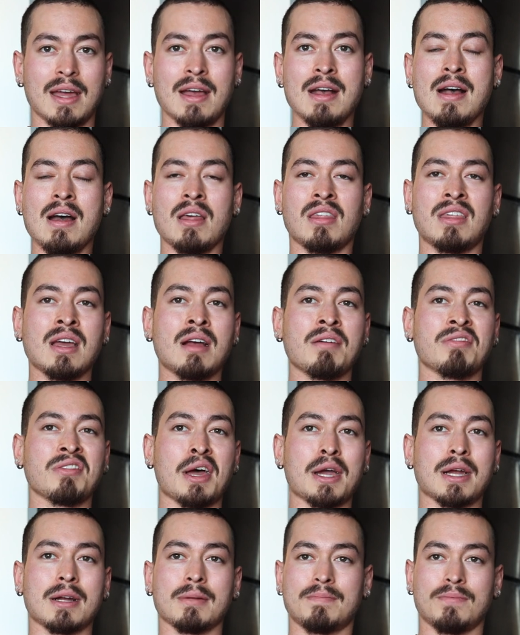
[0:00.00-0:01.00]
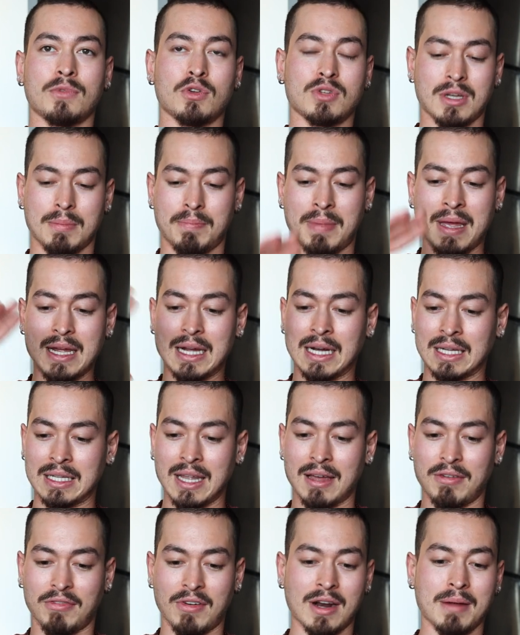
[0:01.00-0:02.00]
Think of like, there's a big
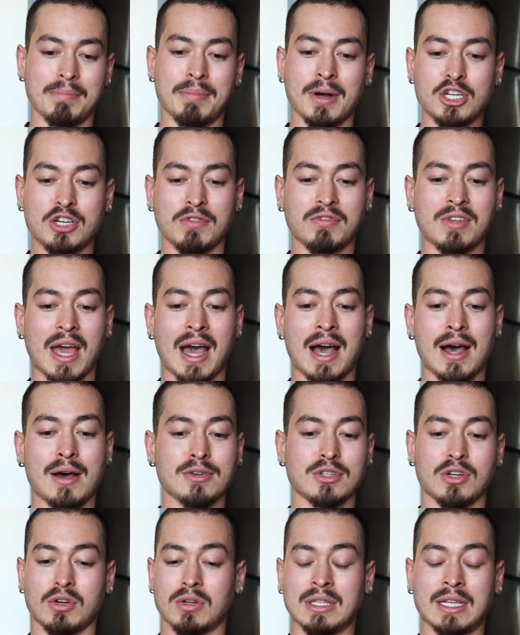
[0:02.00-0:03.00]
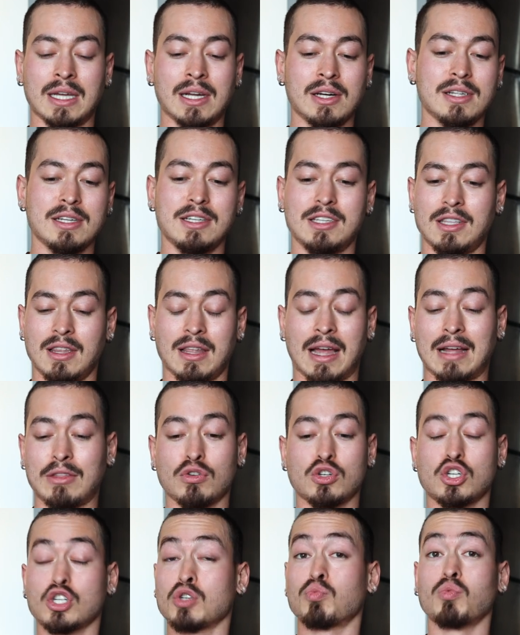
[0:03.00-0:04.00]
cliff and a bunch of cows are literally, like,
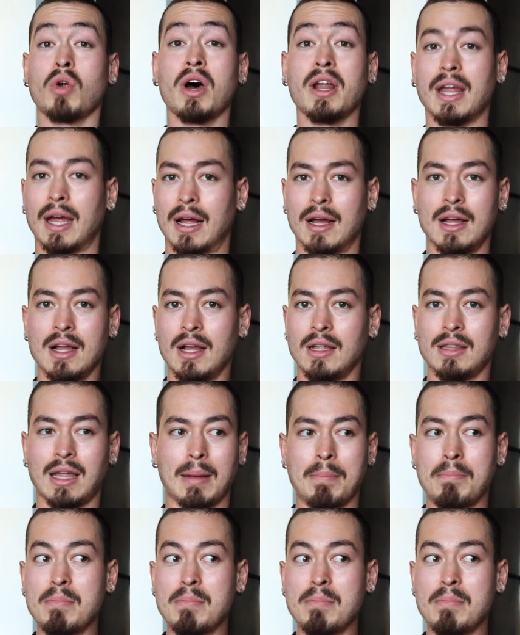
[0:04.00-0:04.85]
they're just running. Like